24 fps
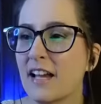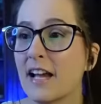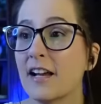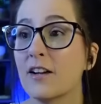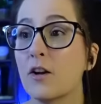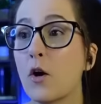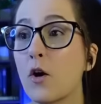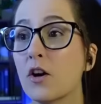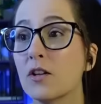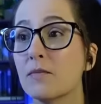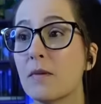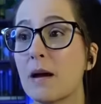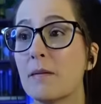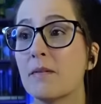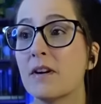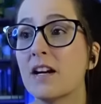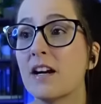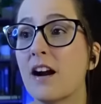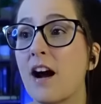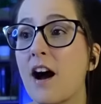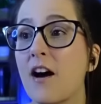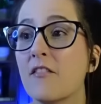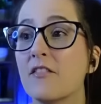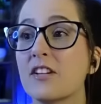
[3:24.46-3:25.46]
And
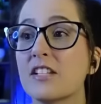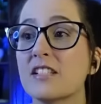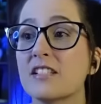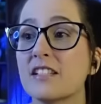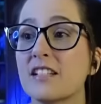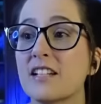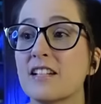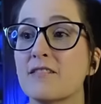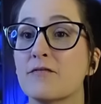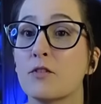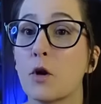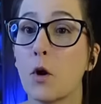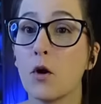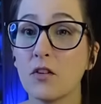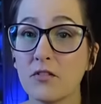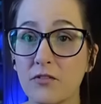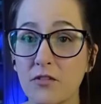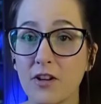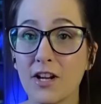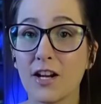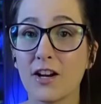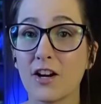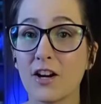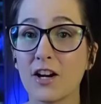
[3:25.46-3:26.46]
Goldmember, obviously.
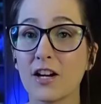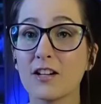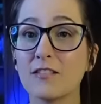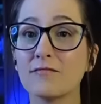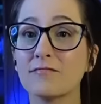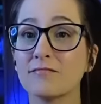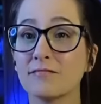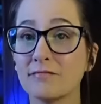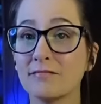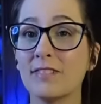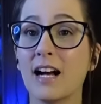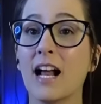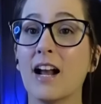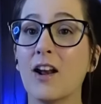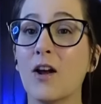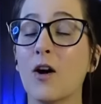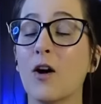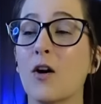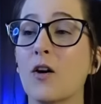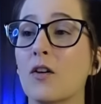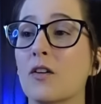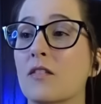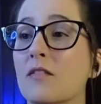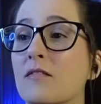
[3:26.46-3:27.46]
Goldfinger.
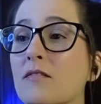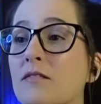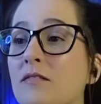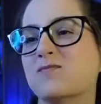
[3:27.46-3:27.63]
Hello.